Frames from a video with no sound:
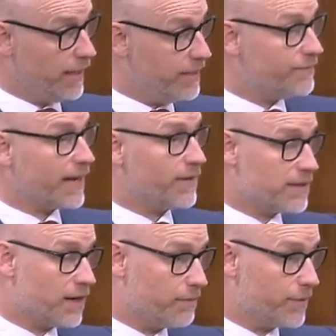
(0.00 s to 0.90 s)
even at the
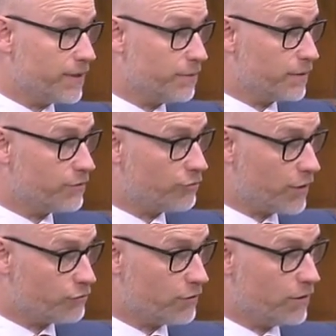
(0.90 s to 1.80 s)
time that he was
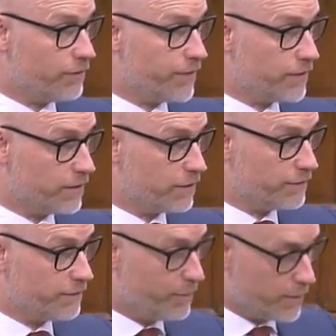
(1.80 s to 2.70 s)
treasurer of the Conservative